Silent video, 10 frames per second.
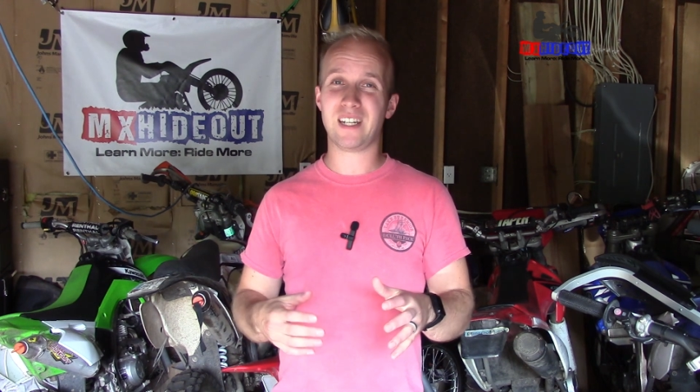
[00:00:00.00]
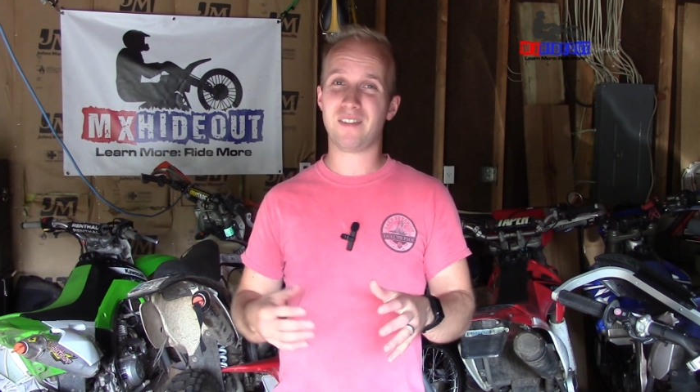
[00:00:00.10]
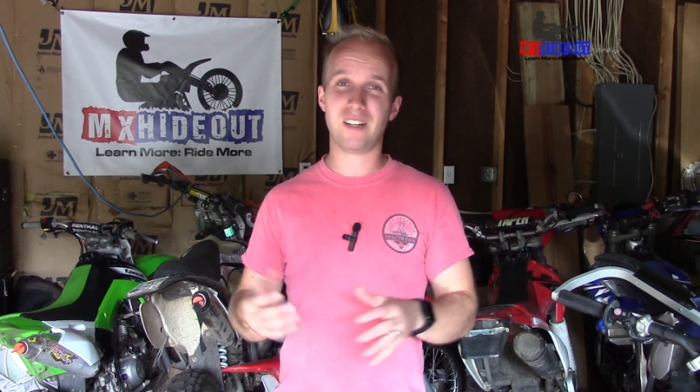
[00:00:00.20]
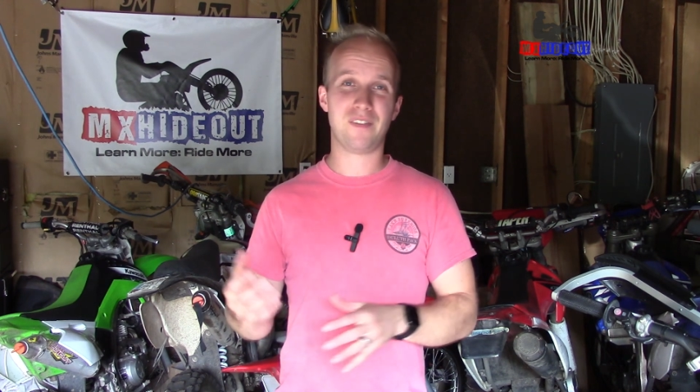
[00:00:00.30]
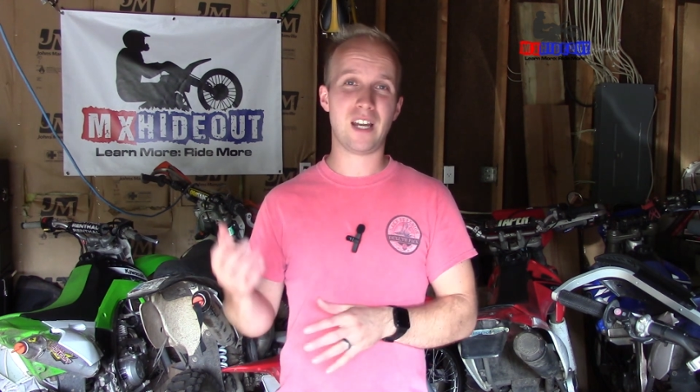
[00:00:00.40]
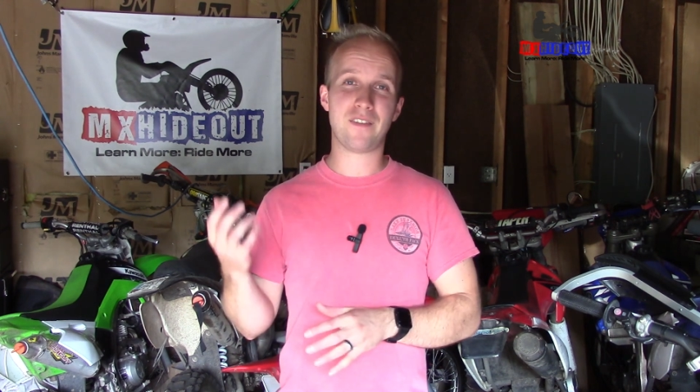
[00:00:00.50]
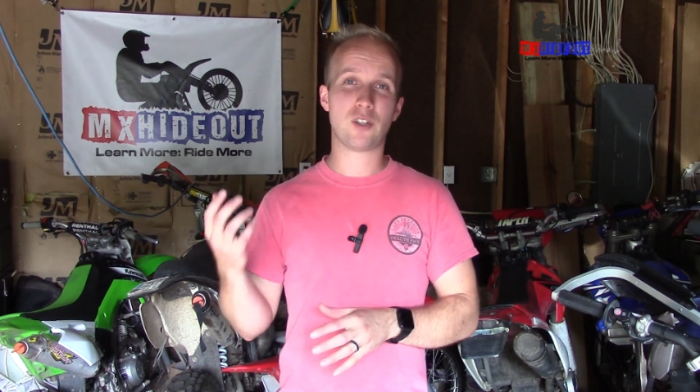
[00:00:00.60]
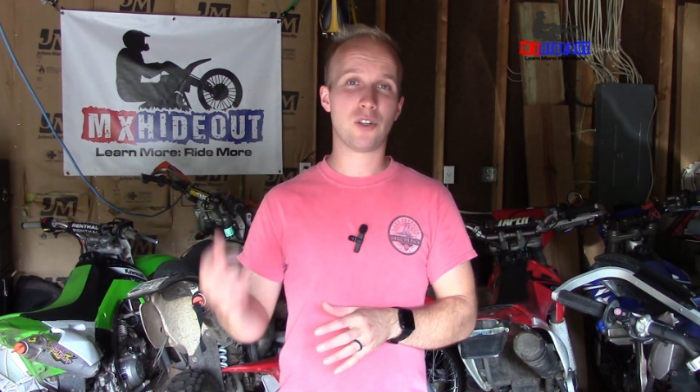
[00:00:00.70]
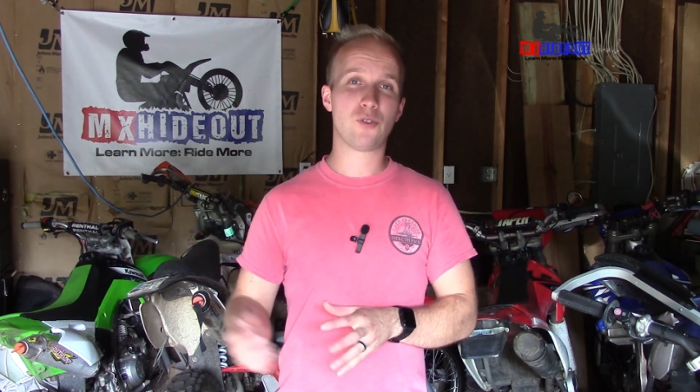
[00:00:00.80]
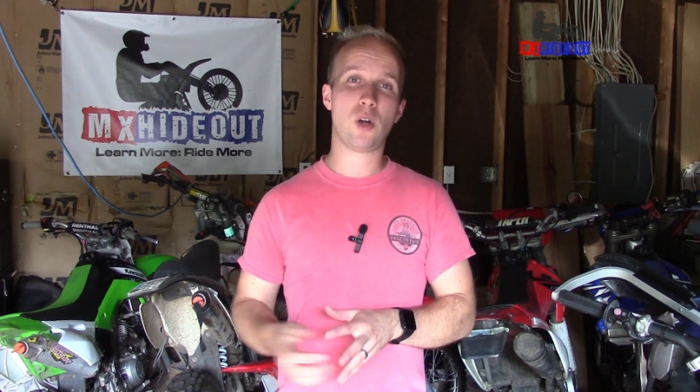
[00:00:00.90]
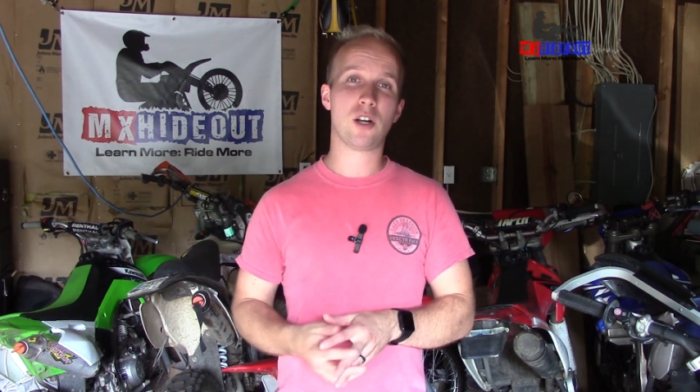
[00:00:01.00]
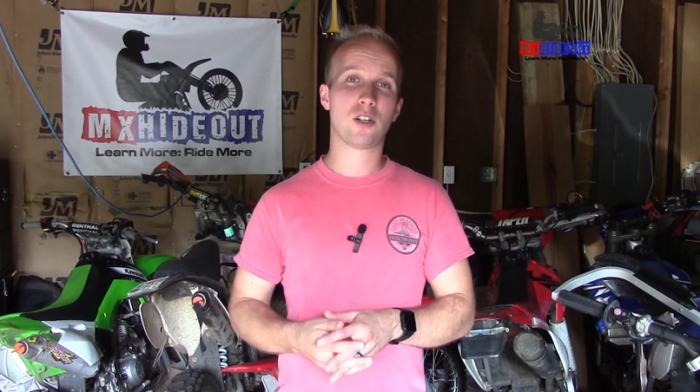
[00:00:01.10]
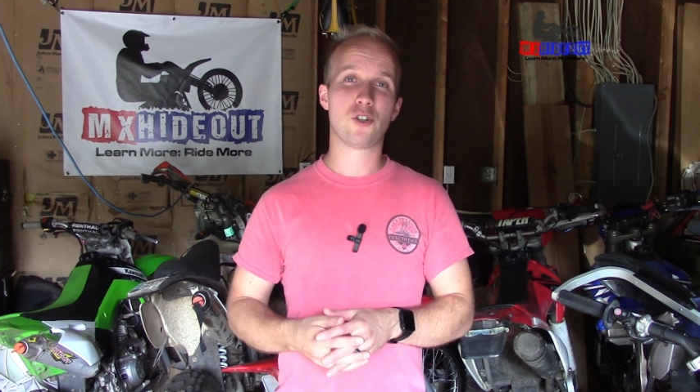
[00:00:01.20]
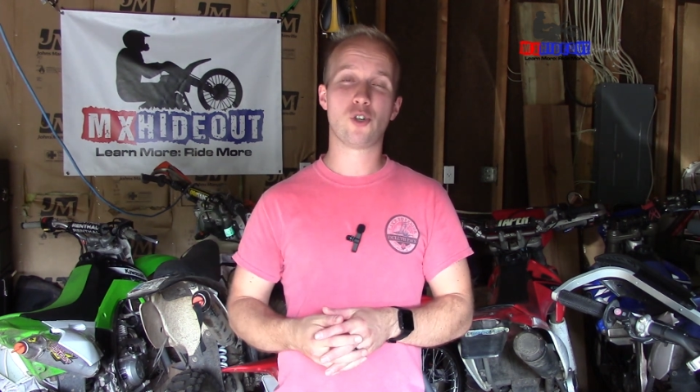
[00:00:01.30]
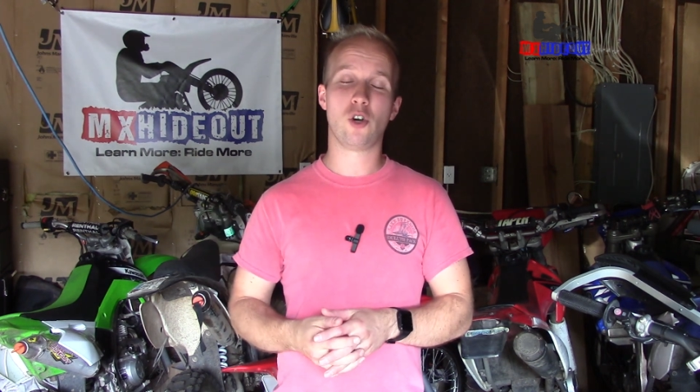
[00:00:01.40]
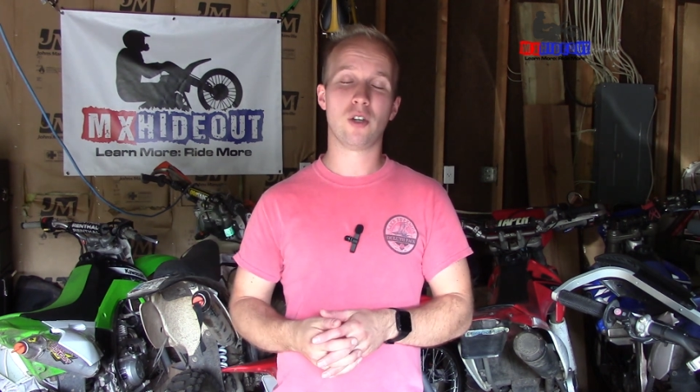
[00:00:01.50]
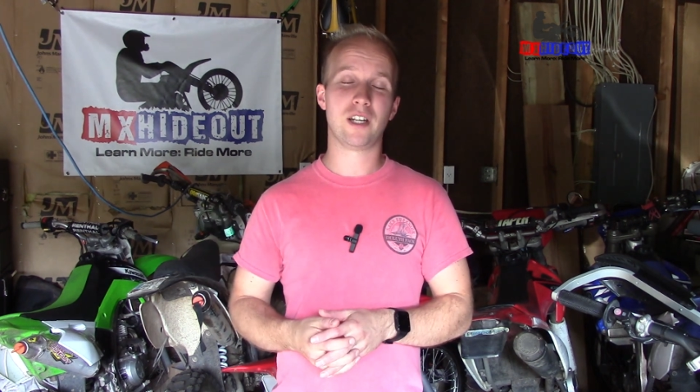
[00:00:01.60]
even if you have good throttle control,